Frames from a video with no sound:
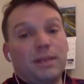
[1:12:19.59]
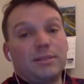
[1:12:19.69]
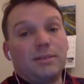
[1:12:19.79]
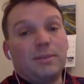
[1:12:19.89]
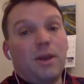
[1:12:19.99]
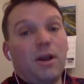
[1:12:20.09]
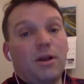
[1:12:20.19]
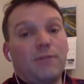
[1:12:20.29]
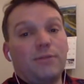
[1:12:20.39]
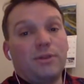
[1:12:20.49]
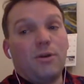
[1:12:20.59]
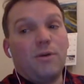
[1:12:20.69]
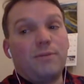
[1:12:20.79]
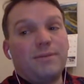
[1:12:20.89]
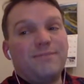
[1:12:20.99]
It's going to be harder for you to go
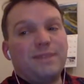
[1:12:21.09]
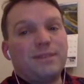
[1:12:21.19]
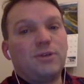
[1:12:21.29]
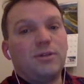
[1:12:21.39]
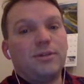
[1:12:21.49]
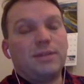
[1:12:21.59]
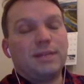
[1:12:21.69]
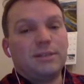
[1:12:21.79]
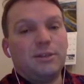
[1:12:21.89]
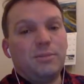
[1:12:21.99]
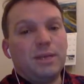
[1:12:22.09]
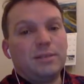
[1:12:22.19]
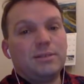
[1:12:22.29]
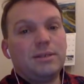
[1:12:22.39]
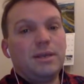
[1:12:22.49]
off and to fix all the things that you
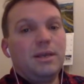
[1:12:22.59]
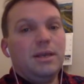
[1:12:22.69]
missed.